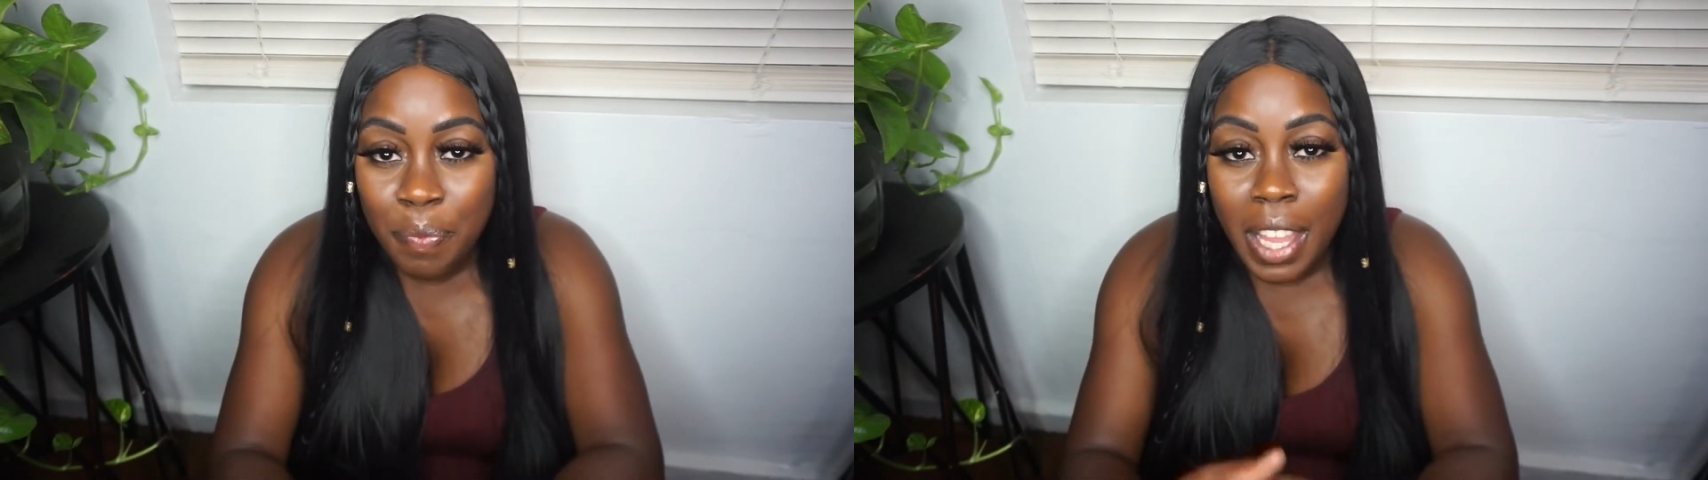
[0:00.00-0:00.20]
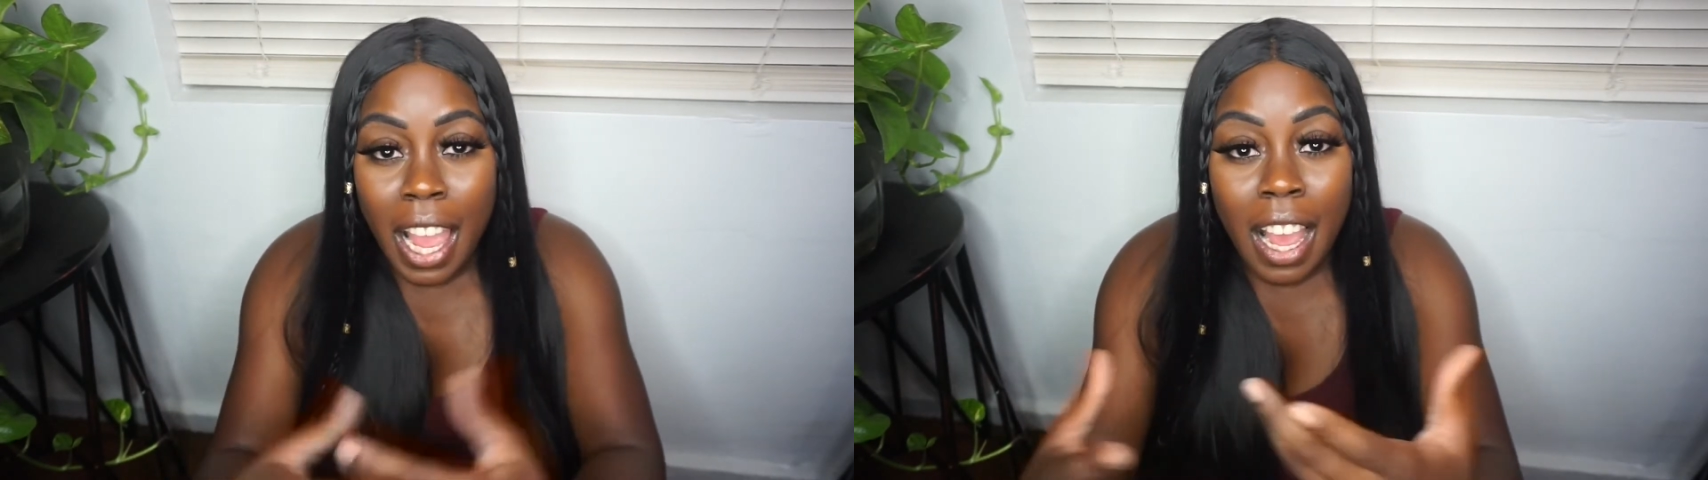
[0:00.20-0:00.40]

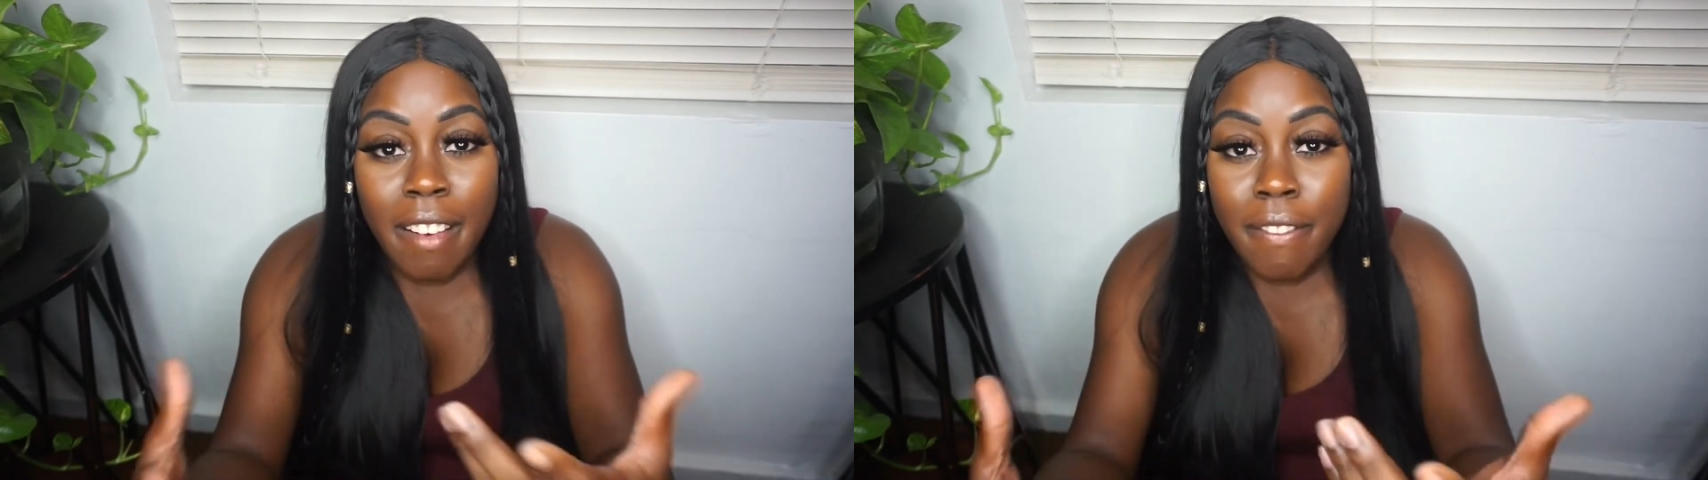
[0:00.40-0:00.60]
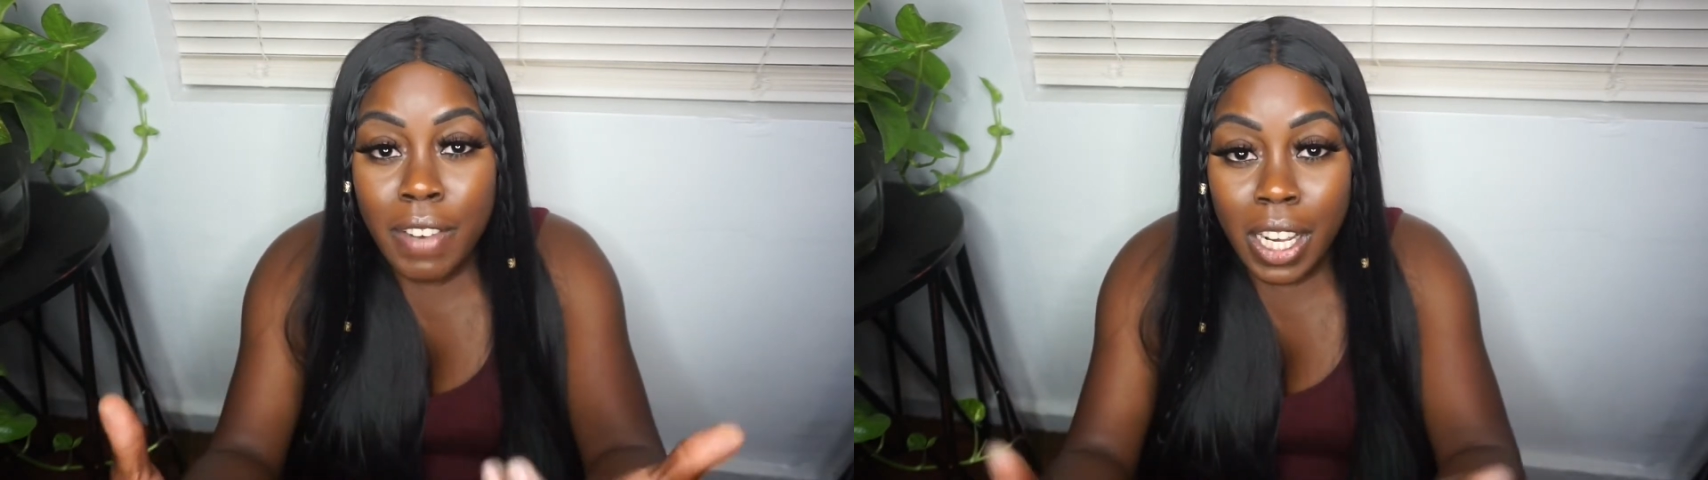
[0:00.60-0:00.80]

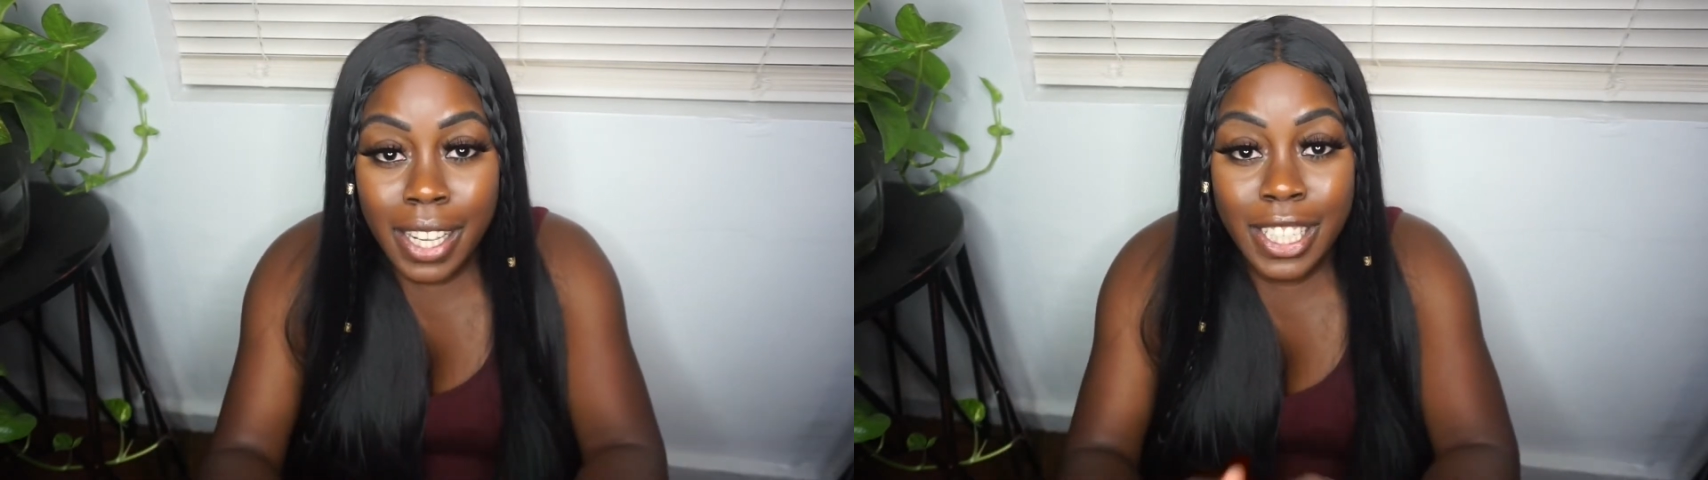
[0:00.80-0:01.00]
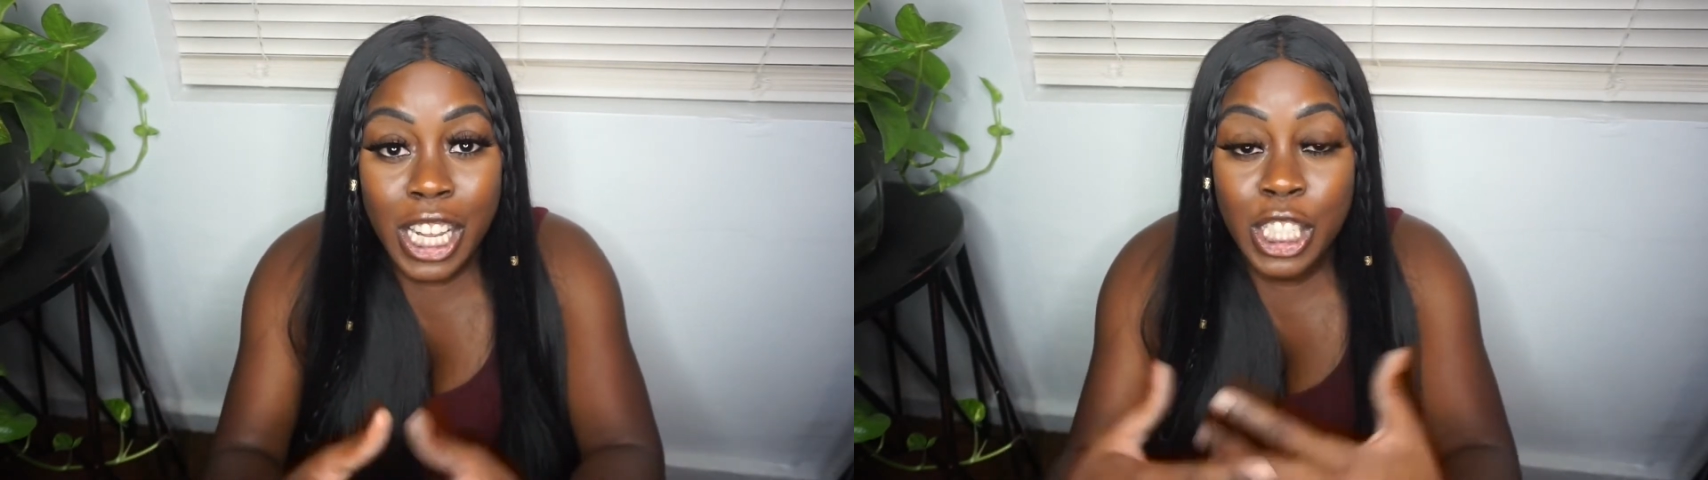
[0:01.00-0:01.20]
Have
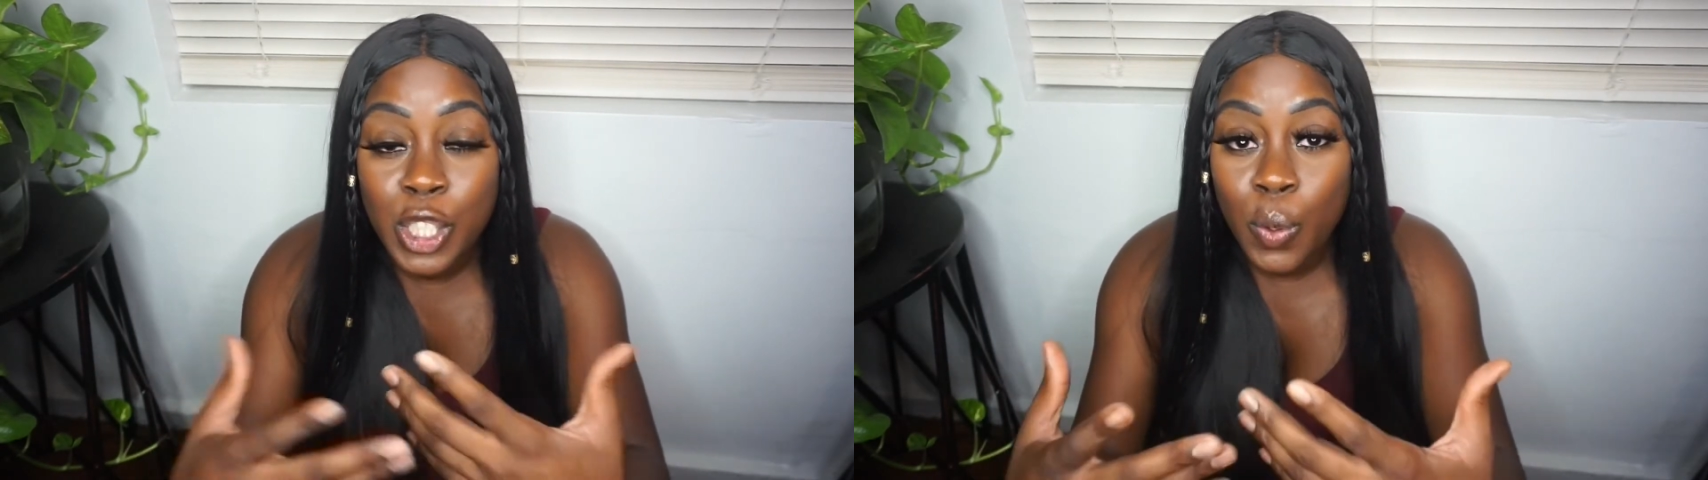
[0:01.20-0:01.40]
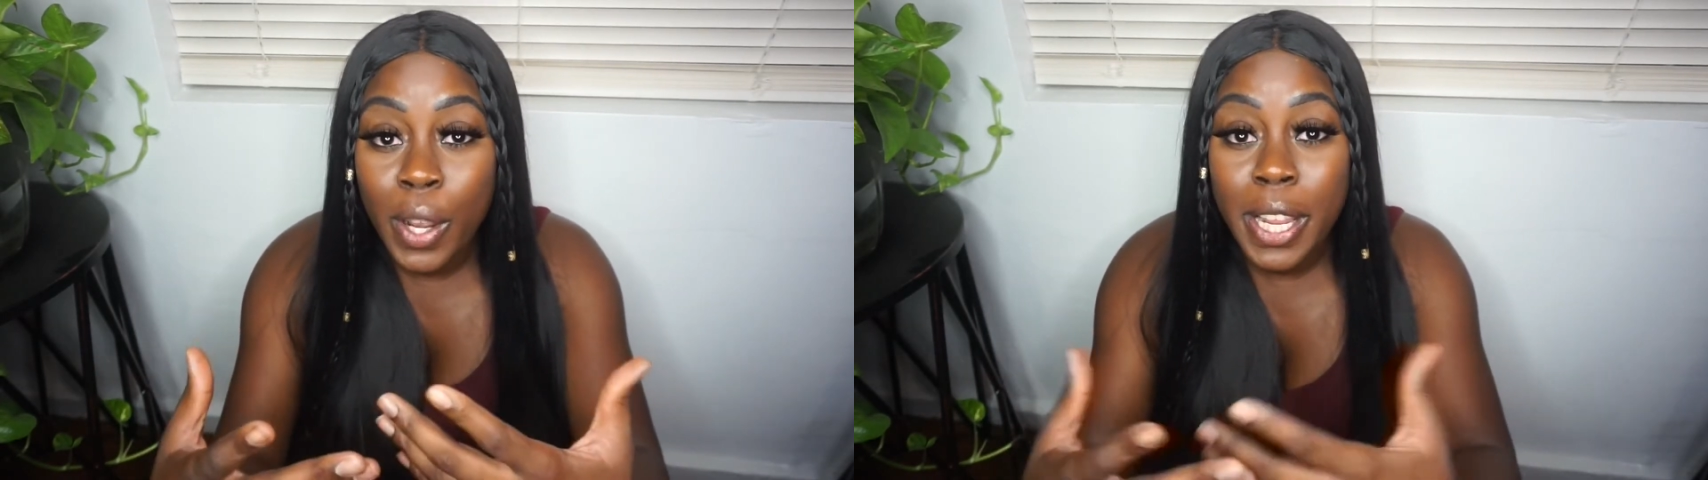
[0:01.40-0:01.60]
fun, enjoy